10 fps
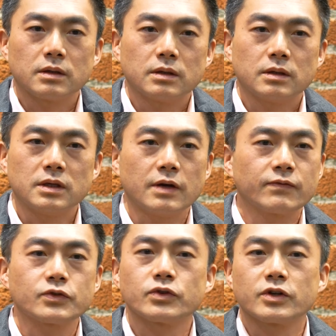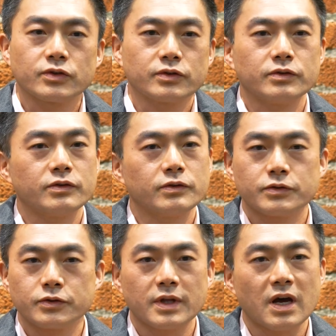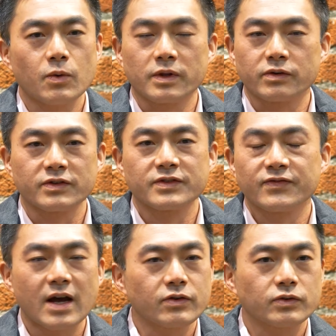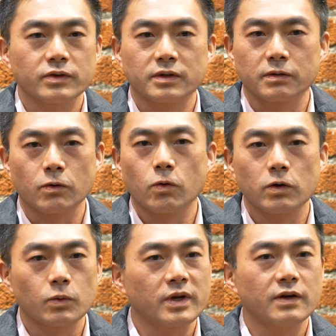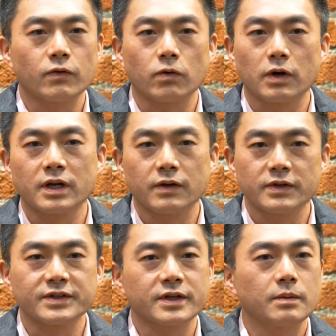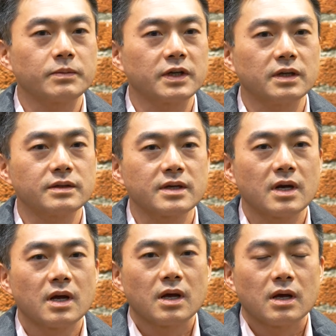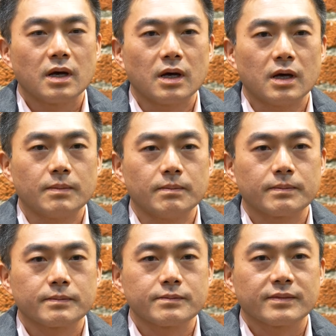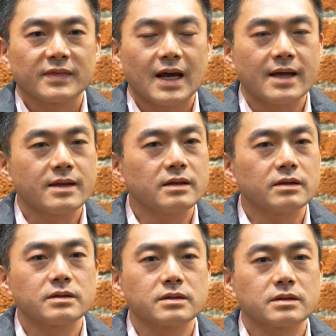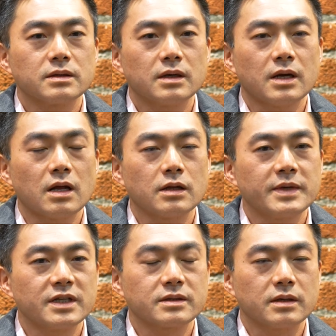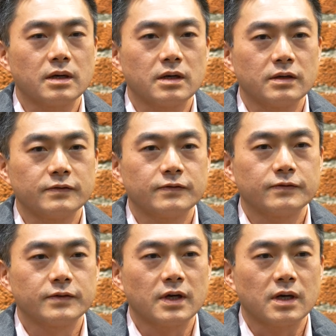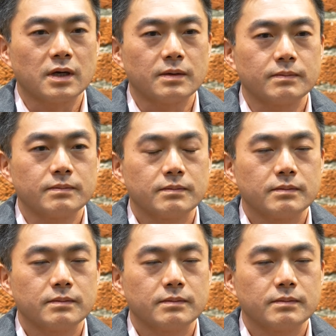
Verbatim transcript: the infrastructure to do that, whether it's Foundry or CoreWeave or any of these companies. Um, and then there's an element of, um,